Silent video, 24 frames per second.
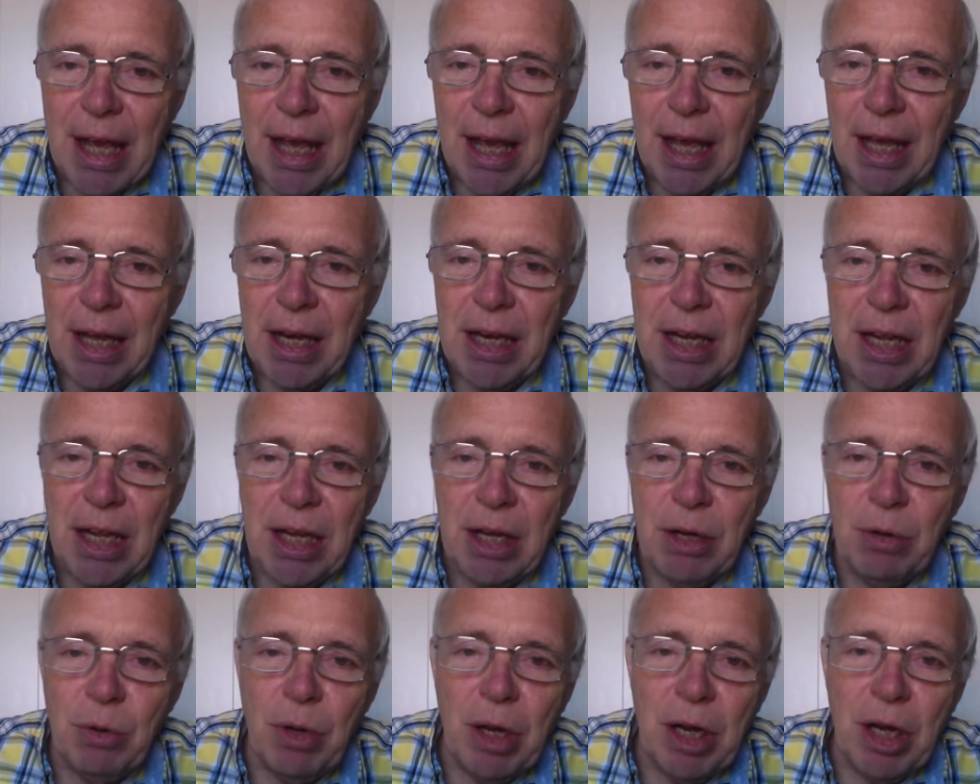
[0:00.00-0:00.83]
And he,
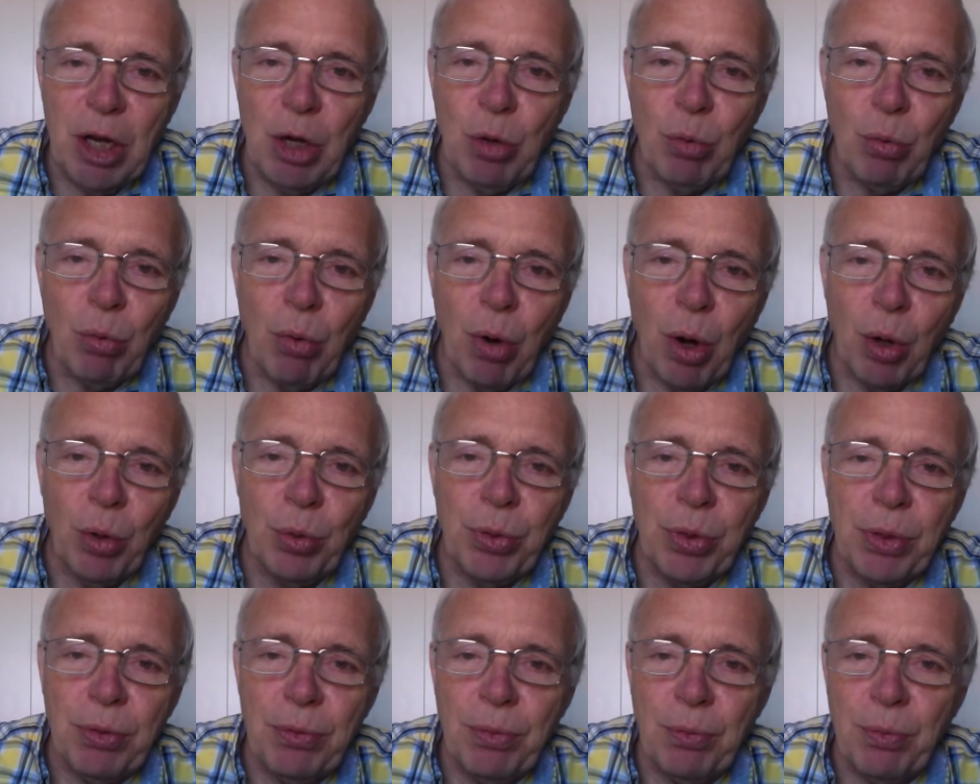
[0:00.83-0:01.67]
and he
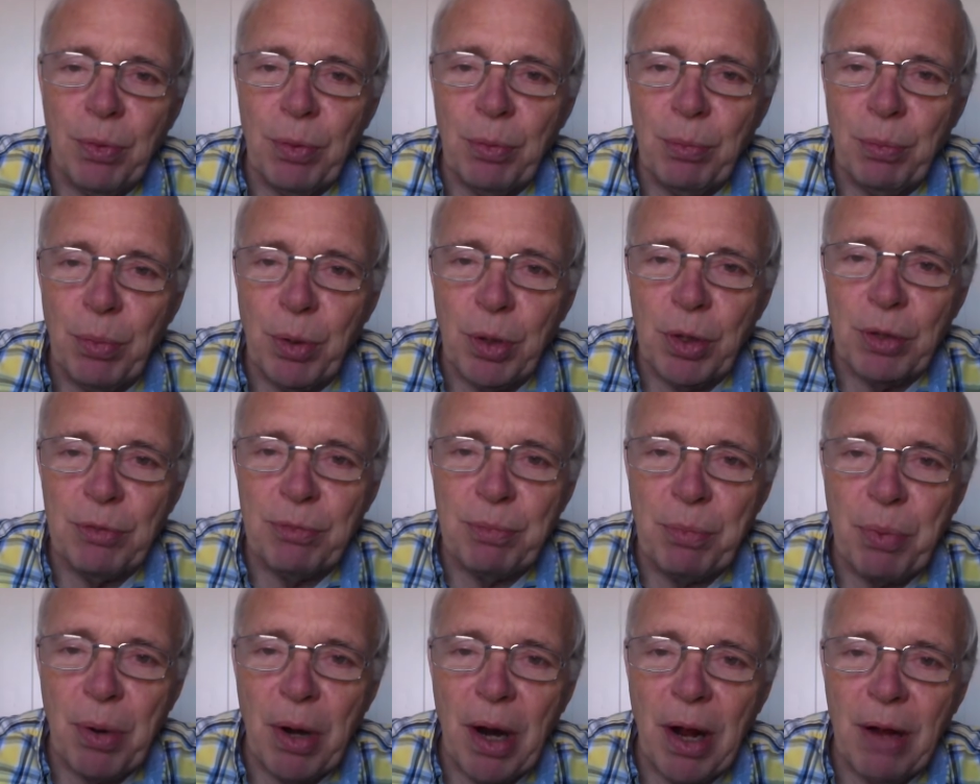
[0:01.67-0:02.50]
wrote the book of
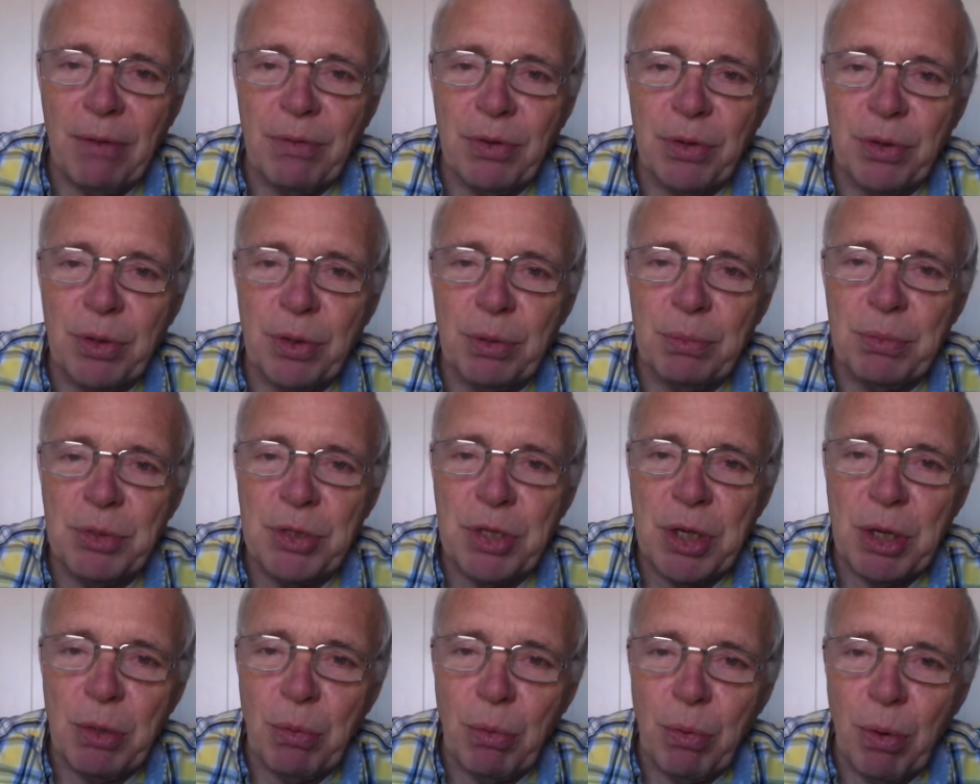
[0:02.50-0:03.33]
Proverbs,
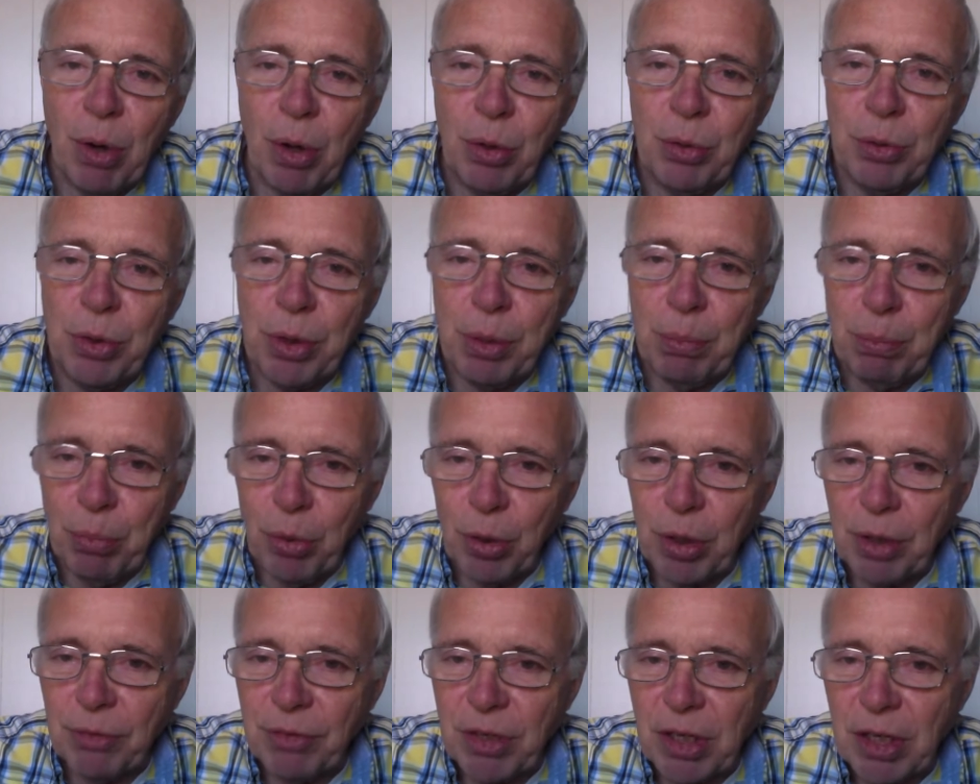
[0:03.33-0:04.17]
he wrote the
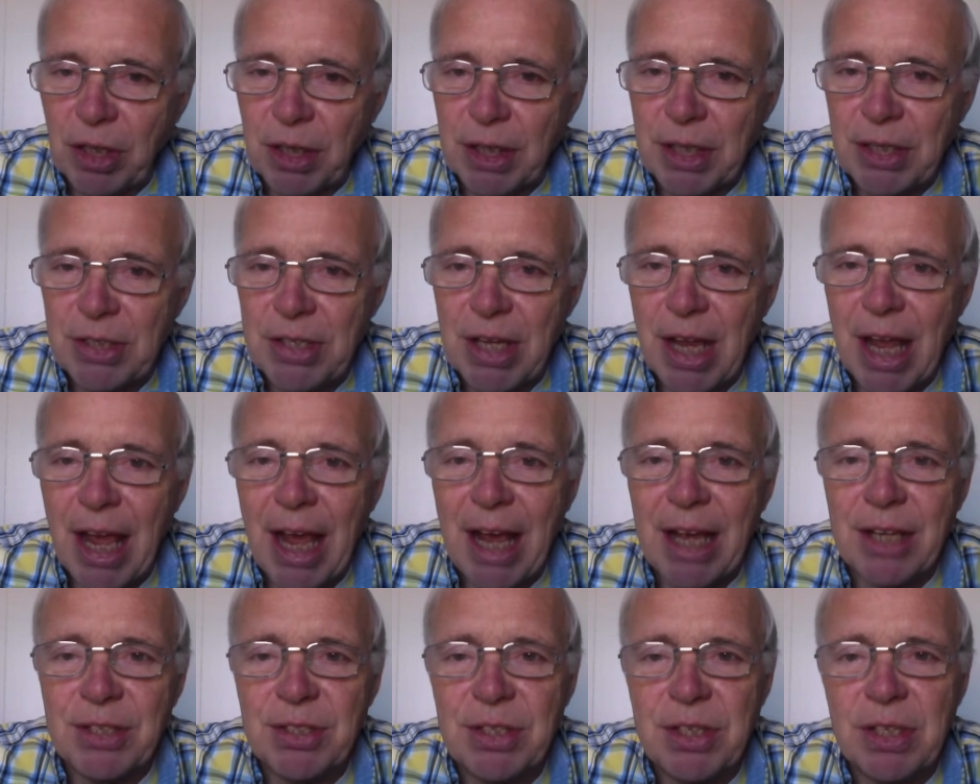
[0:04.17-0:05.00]
book of
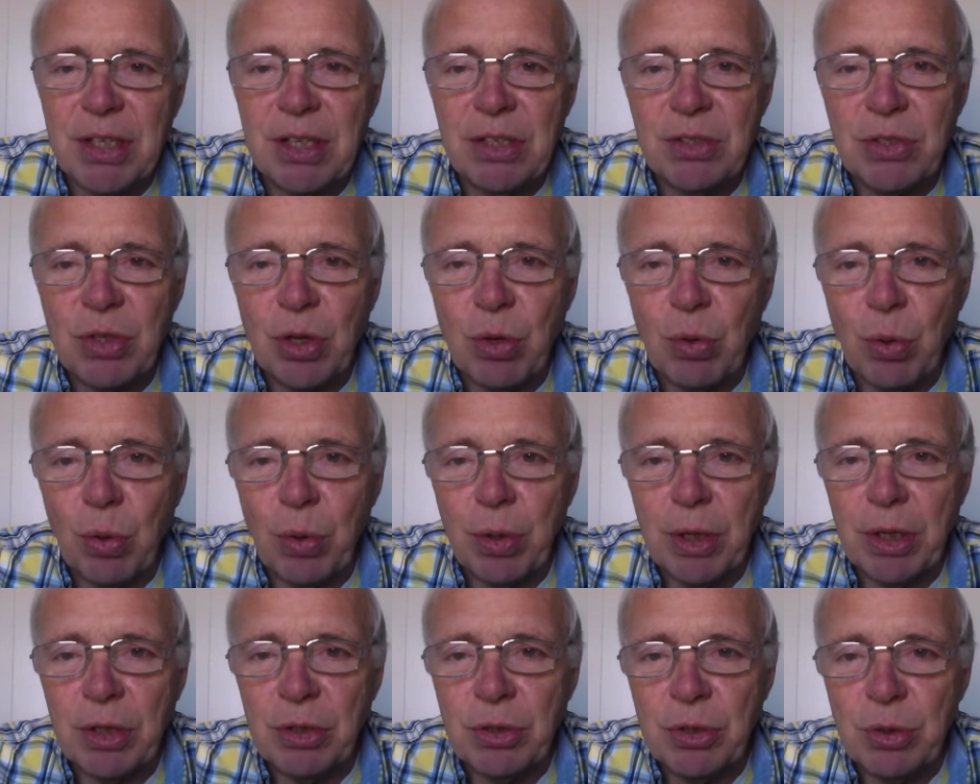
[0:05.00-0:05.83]
Ecclesiastes
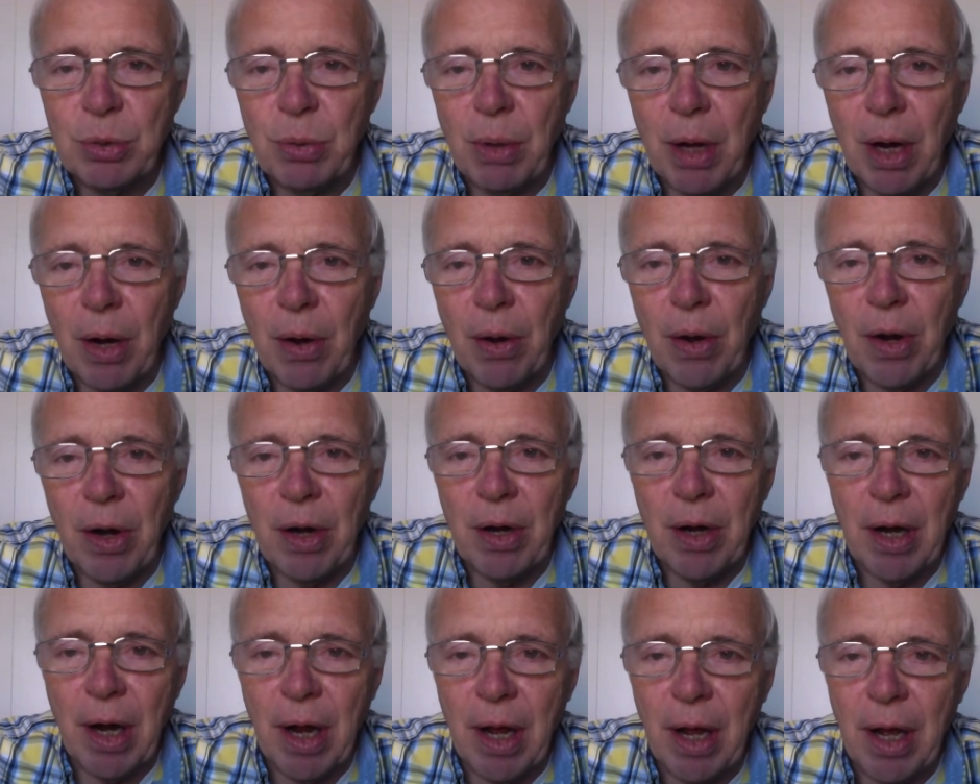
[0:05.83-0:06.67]
according to
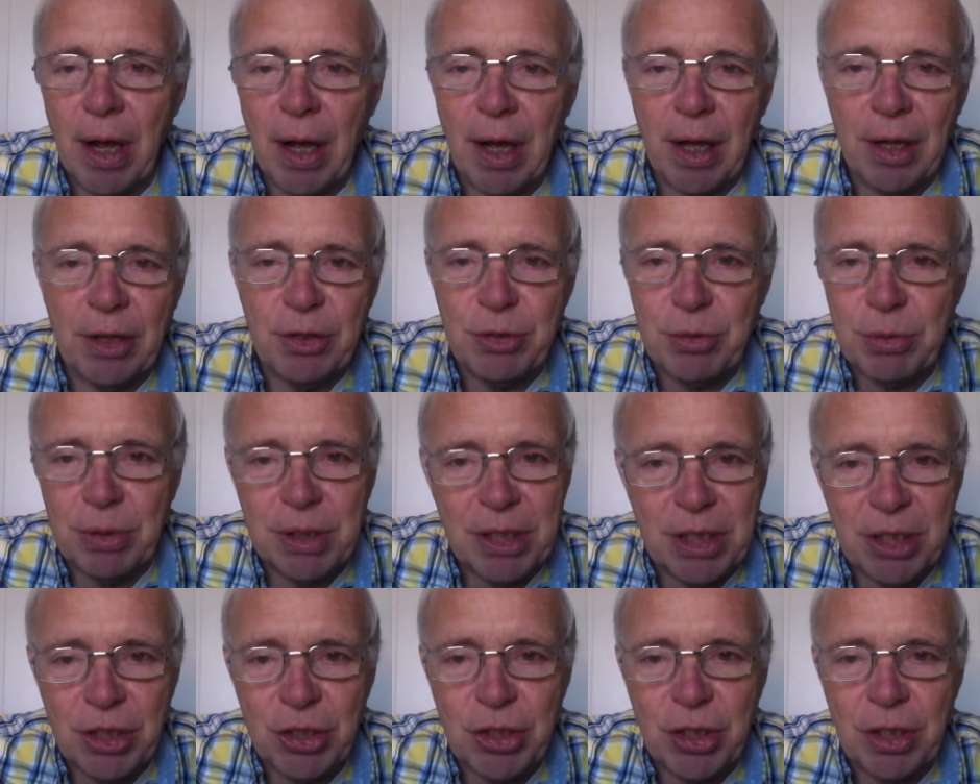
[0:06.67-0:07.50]
our uh,
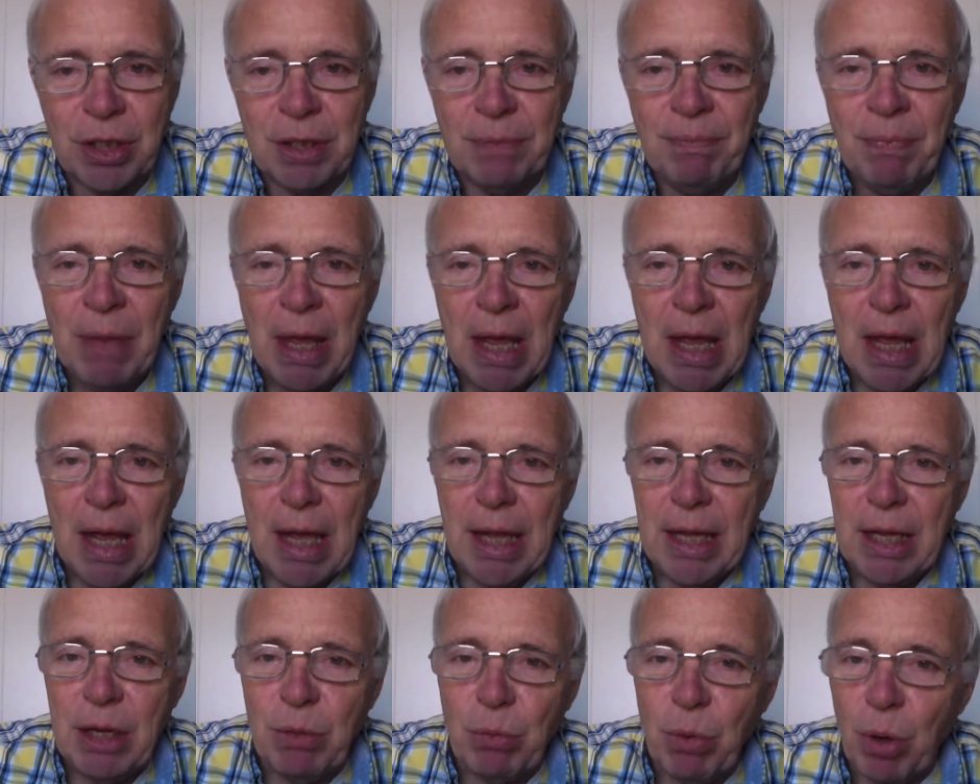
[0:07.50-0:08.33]
tradition,
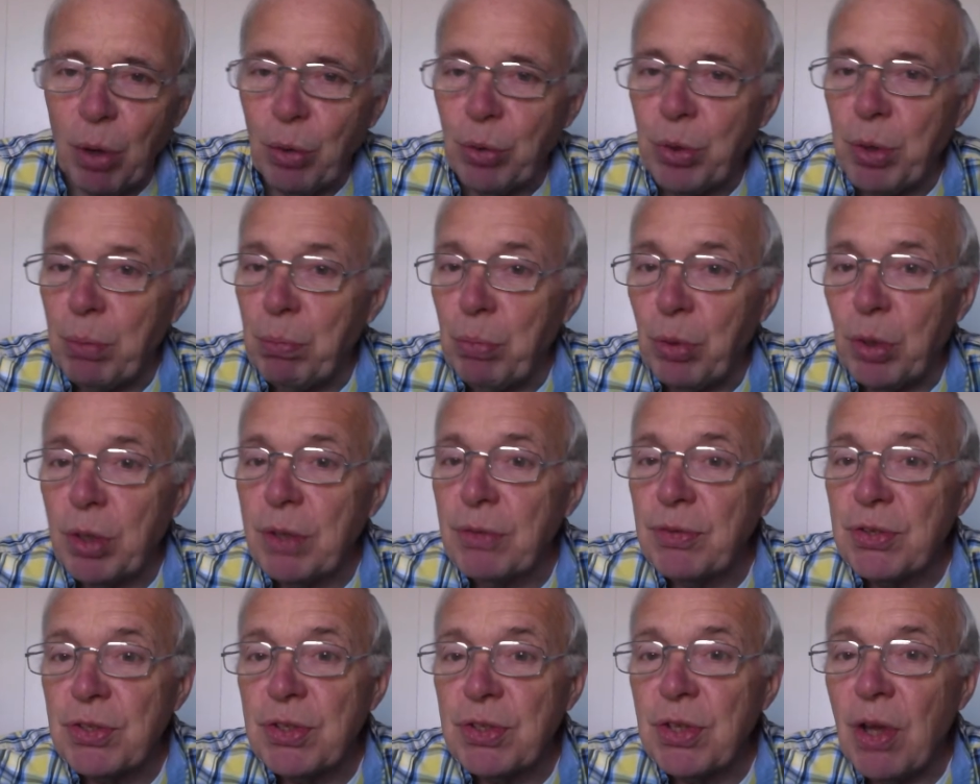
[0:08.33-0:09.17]
he wrote the book
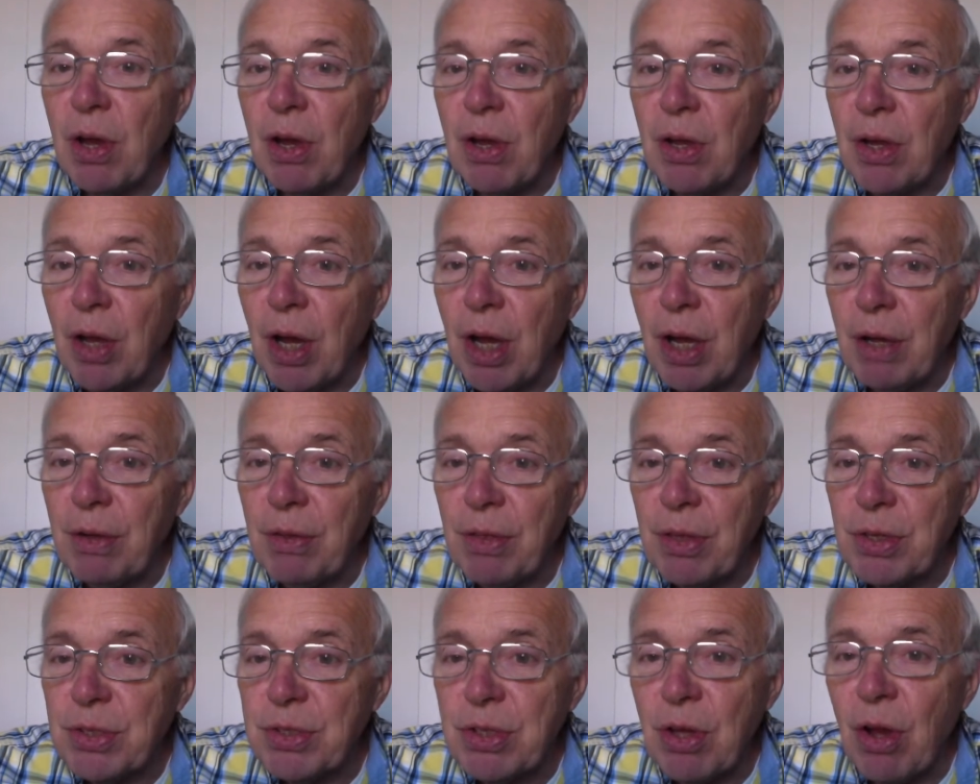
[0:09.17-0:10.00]
of so uh,
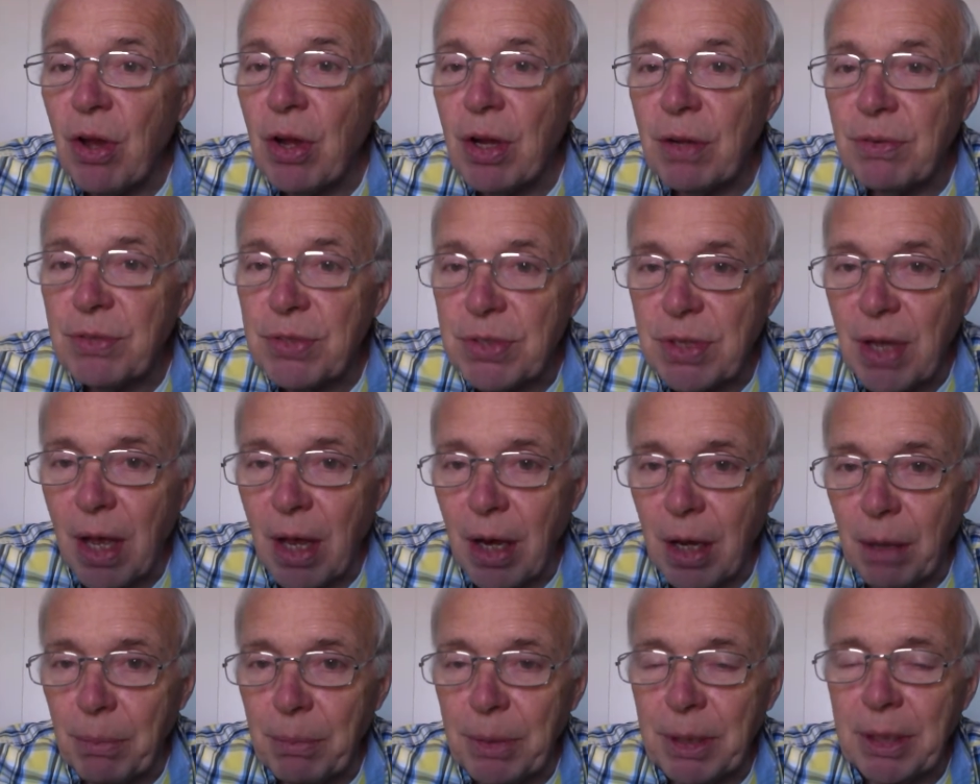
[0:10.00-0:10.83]
the Song of
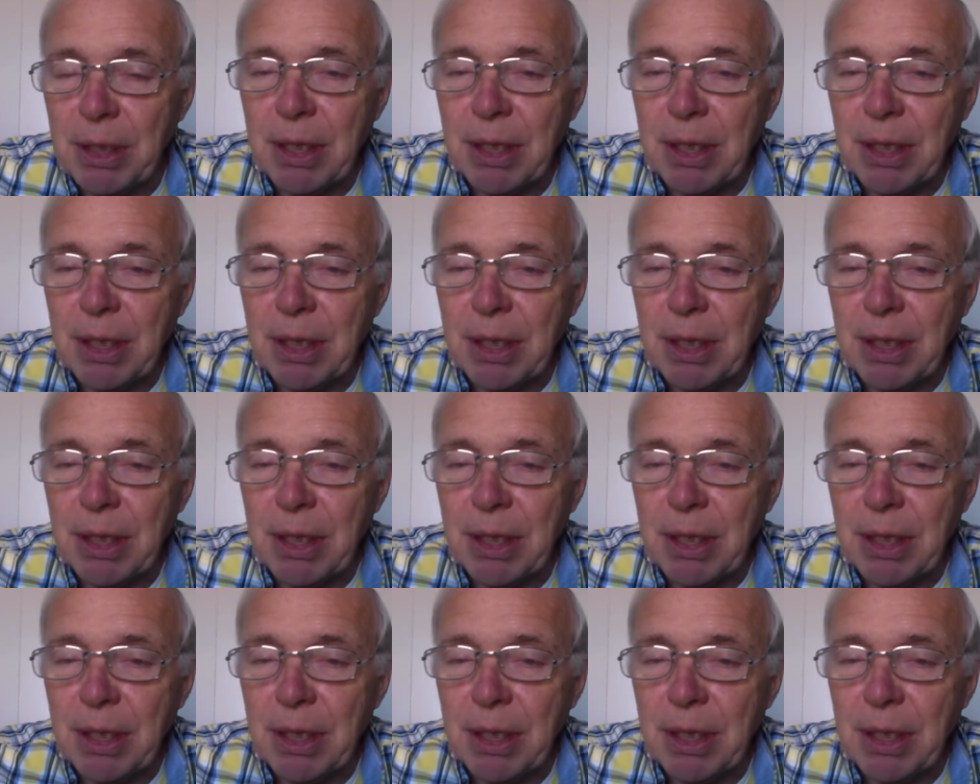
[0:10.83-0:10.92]
Solomon.